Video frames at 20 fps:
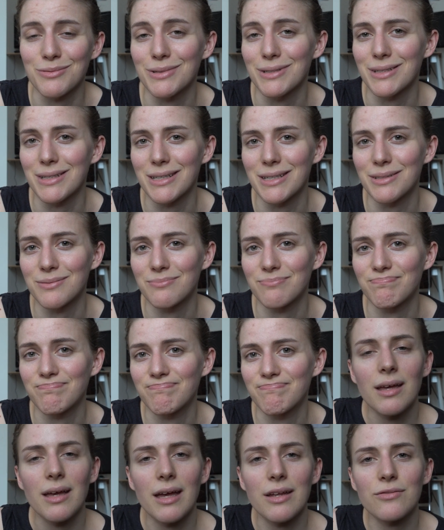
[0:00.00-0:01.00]
really.
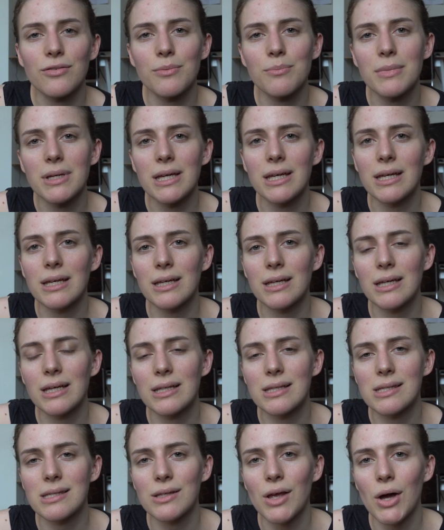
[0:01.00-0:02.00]
And for me,
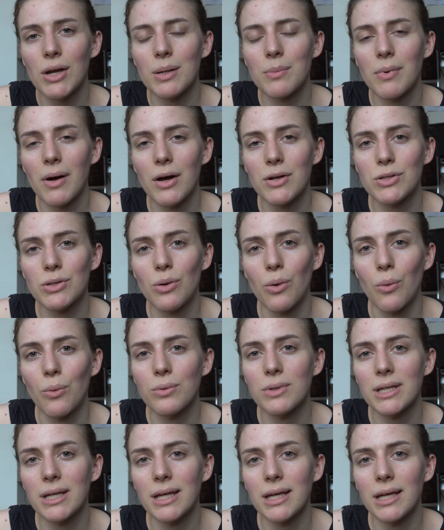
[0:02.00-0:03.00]
it's not about
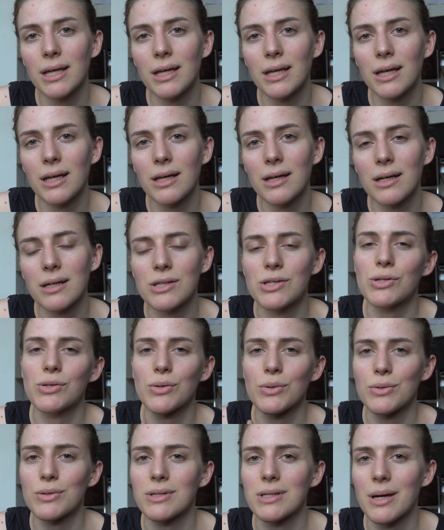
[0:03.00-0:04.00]
owning a
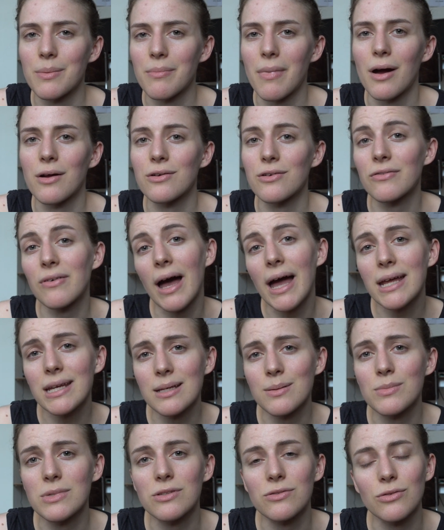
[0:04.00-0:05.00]
certain amount of
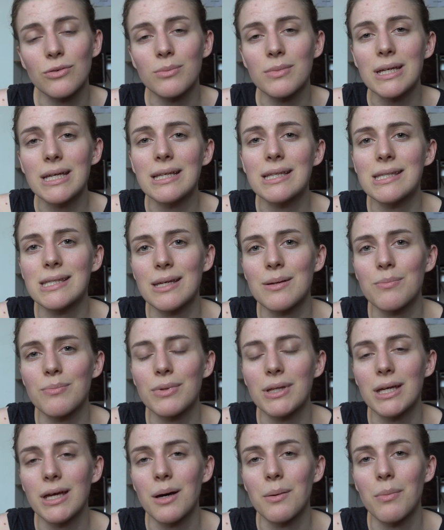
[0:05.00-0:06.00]
items. For me, it's
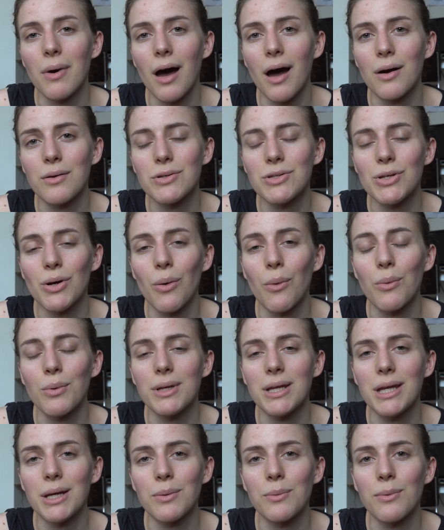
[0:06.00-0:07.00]
simply about
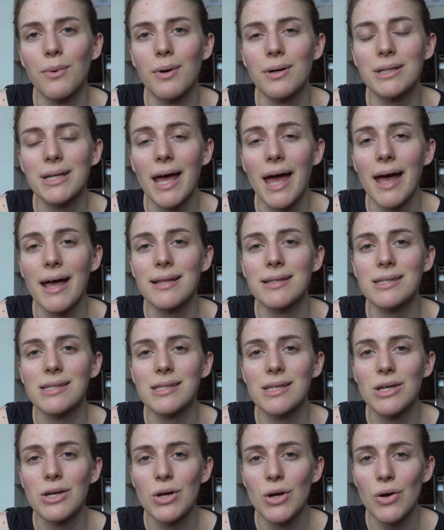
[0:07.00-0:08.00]
owning what
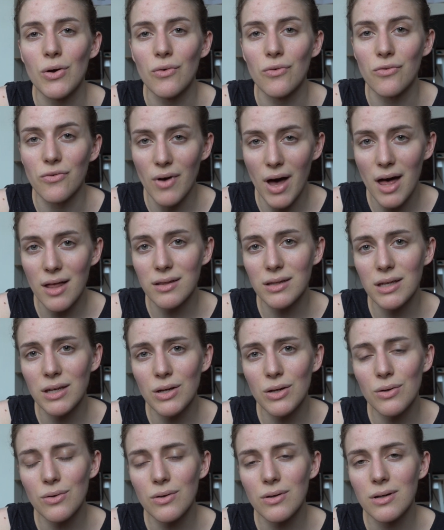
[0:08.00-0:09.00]
adds
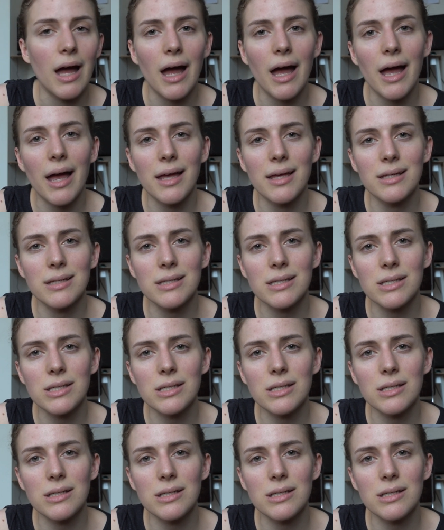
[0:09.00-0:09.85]
value and